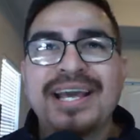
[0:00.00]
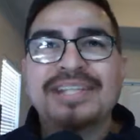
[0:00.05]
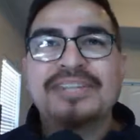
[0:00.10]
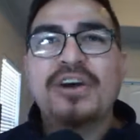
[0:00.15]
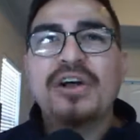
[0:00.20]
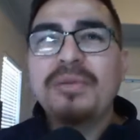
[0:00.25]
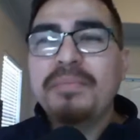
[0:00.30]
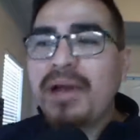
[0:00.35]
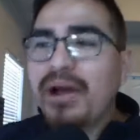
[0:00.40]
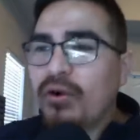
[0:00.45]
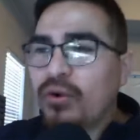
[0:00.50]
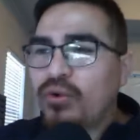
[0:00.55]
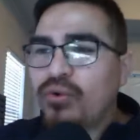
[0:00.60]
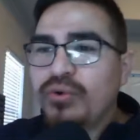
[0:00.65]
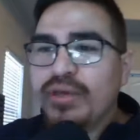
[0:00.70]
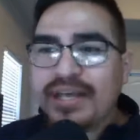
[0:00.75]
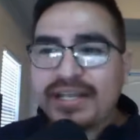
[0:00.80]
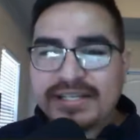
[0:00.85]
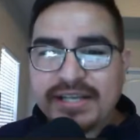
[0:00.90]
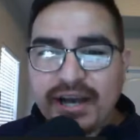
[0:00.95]
It's all about
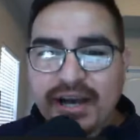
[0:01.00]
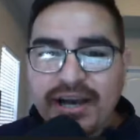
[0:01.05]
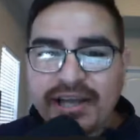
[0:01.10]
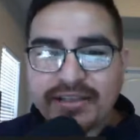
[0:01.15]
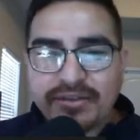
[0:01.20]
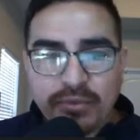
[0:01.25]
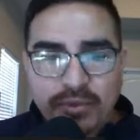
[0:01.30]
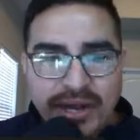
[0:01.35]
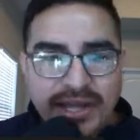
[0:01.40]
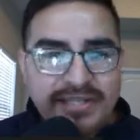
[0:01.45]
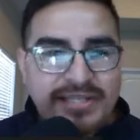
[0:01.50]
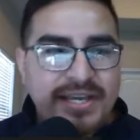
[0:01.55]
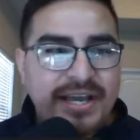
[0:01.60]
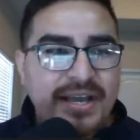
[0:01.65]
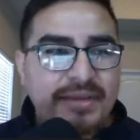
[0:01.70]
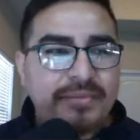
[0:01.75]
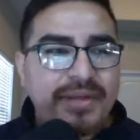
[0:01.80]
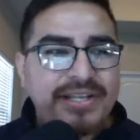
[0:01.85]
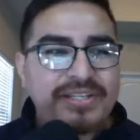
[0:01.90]
who gets hot at the right time.